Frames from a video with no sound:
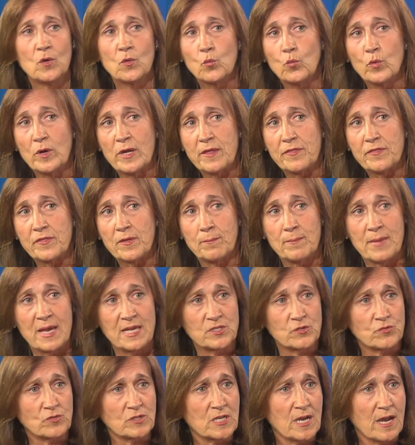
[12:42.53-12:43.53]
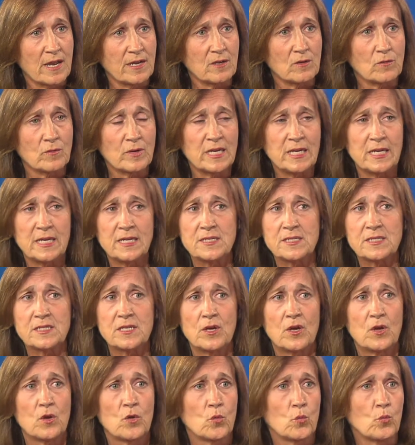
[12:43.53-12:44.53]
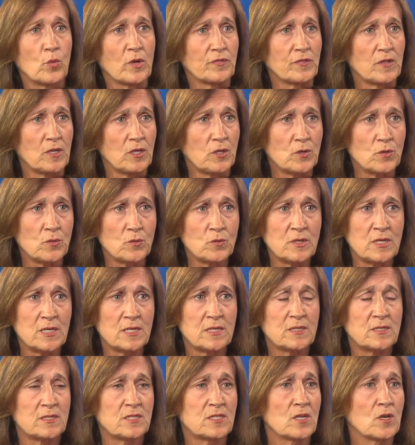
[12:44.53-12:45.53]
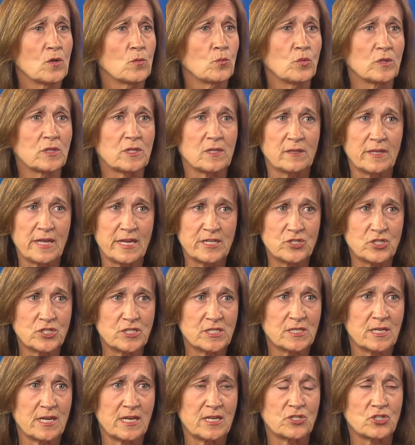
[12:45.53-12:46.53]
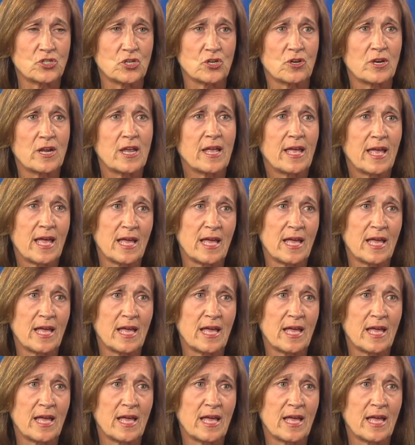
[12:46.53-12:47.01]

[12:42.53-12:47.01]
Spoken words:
with Mass retirees, with the unions, with the legislature,